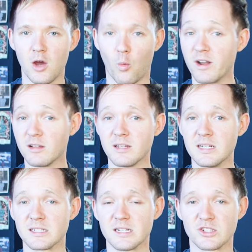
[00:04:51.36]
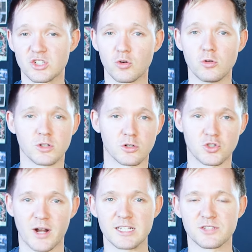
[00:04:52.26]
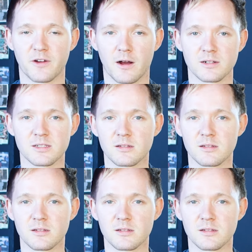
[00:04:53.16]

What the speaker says: When a lead is sold or transferred,